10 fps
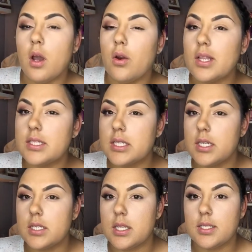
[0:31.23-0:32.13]
Alright, let's
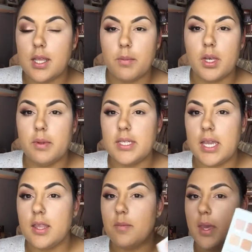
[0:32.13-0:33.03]
get into this. I'm going to be
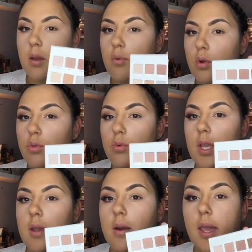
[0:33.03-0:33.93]
taking the Mega Pro
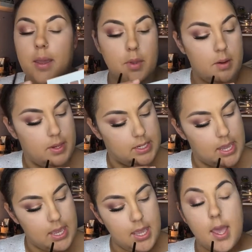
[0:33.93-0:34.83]
3 and I am going to be
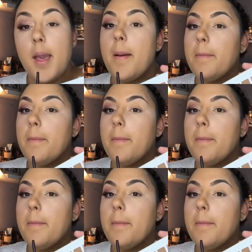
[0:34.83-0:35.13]
taking